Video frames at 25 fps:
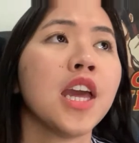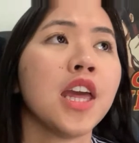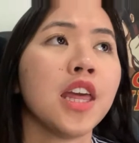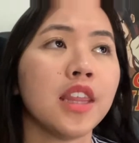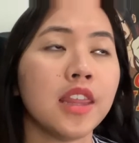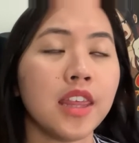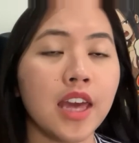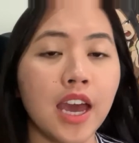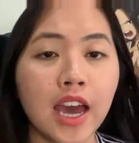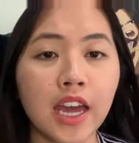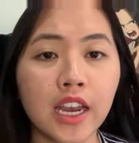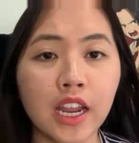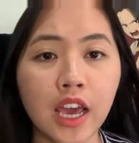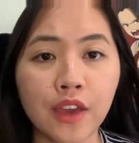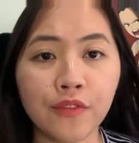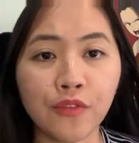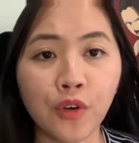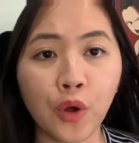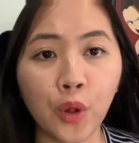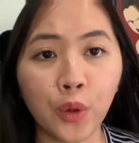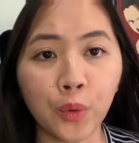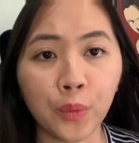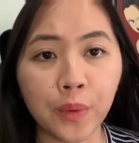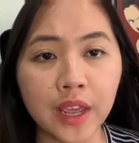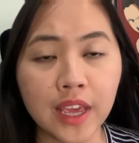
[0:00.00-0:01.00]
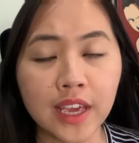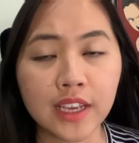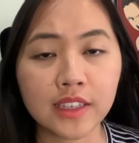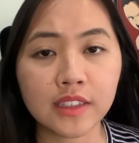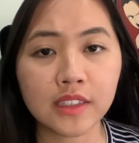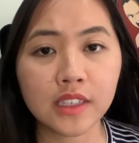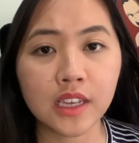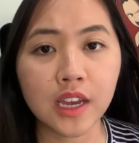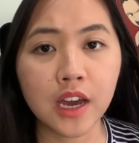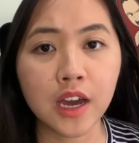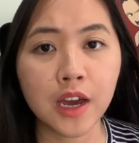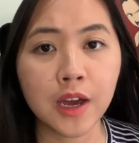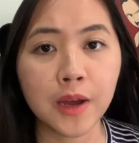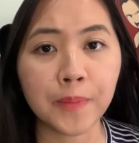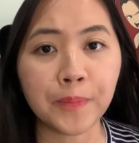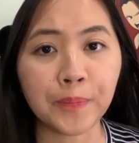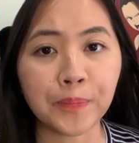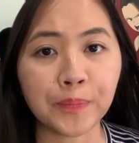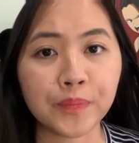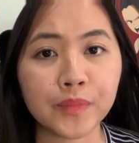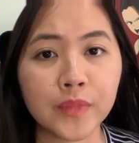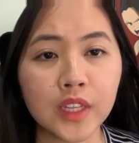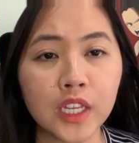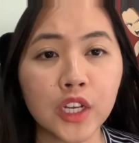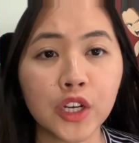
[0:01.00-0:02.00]
that I've always
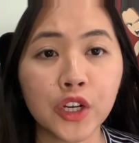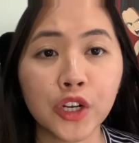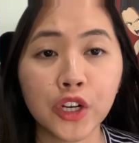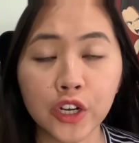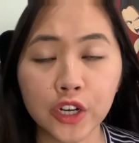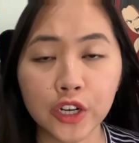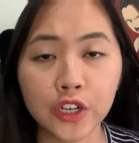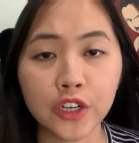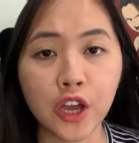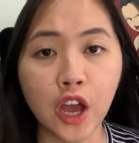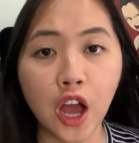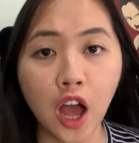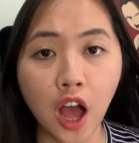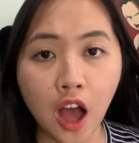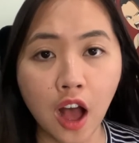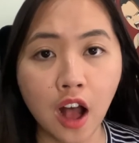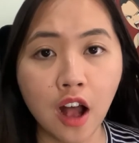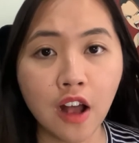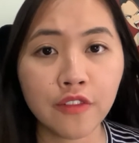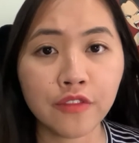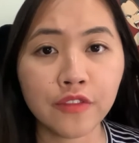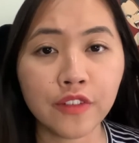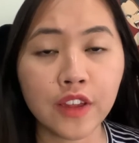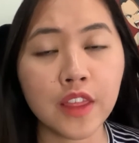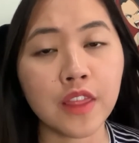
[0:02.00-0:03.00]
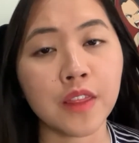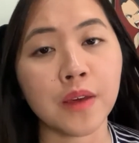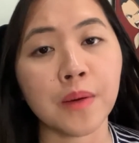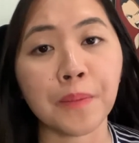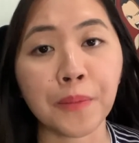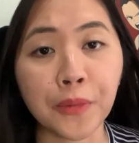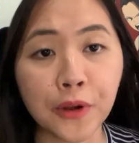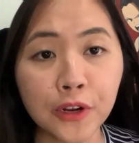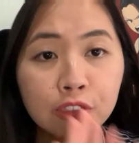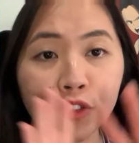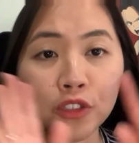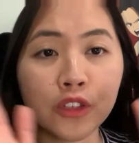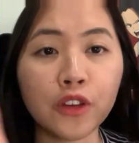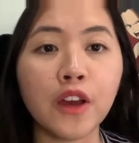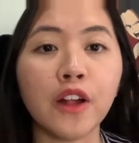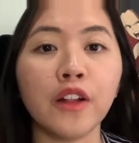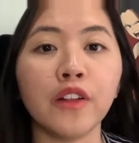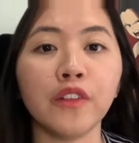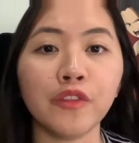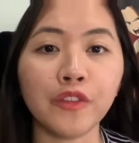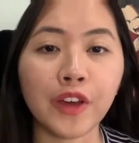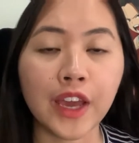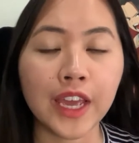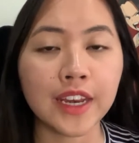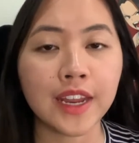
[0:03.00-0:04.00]
heard of in the personal
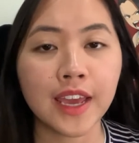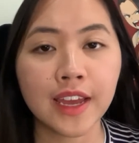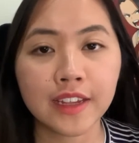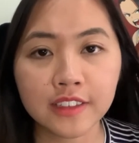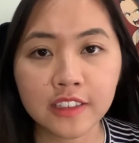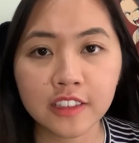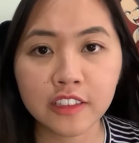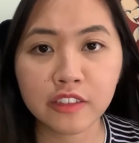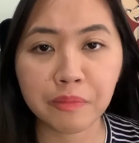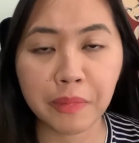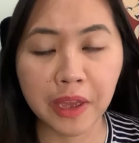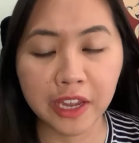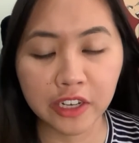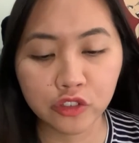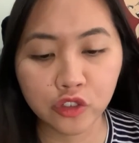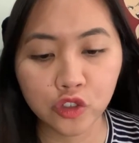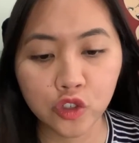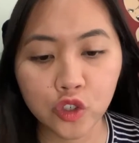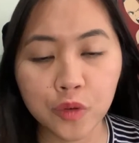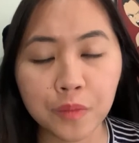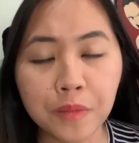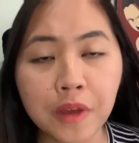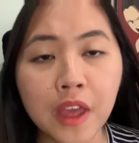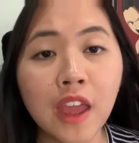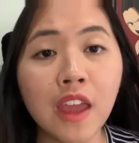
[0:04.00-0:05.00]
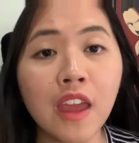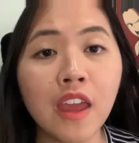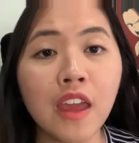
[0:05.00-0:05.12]
finance spectrum,